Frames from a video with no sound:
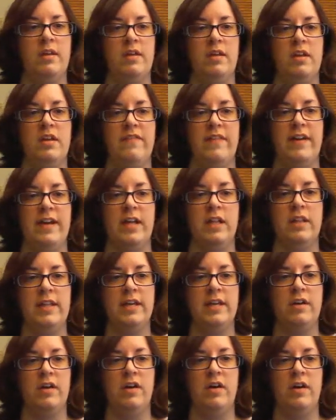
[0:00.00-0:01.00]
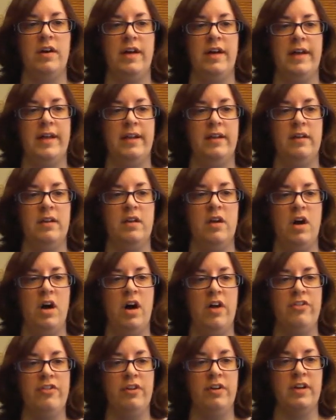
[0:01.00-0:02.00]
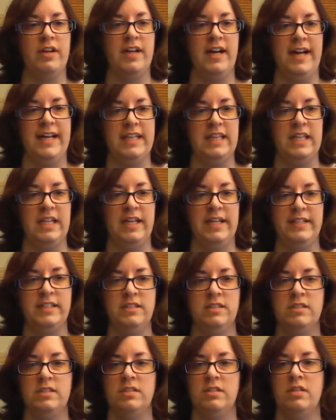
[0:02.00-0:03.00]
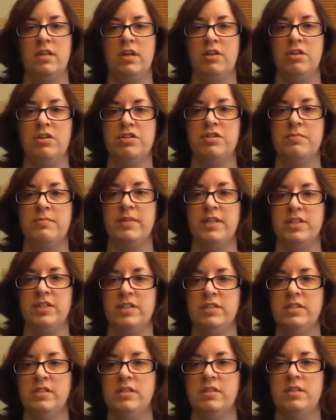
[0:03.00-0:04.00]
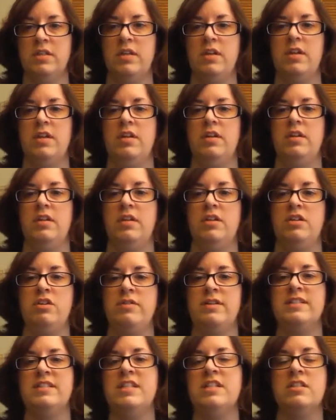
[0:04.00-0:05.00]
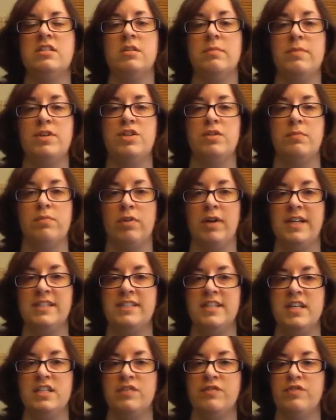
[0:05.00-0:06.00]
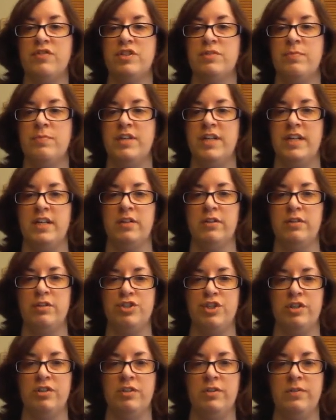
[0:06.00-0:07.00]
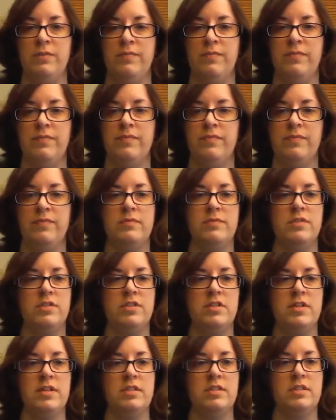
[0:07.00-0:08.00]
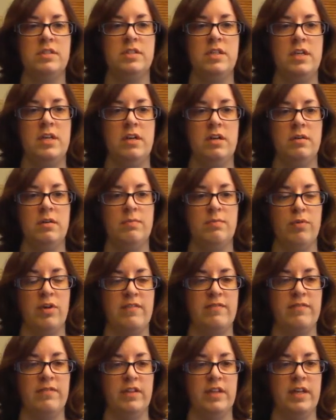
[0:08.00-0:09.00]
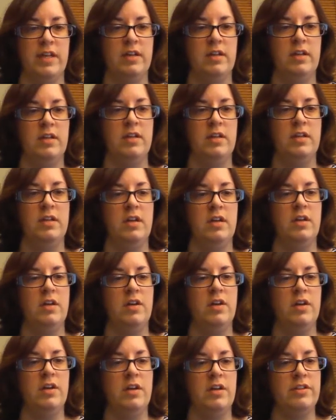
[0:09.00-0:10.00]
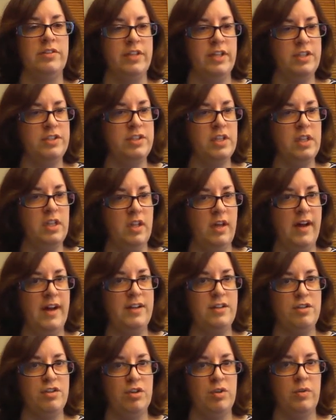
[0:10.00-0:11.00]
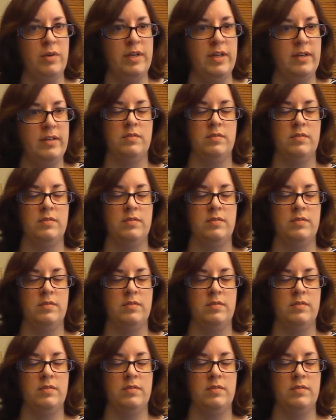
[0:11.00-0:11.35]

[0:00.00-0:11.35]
If I click on Author Guidelines under Submissions, you can see the submission process for this particular journal. So you can see here briefly, there's a lot to it.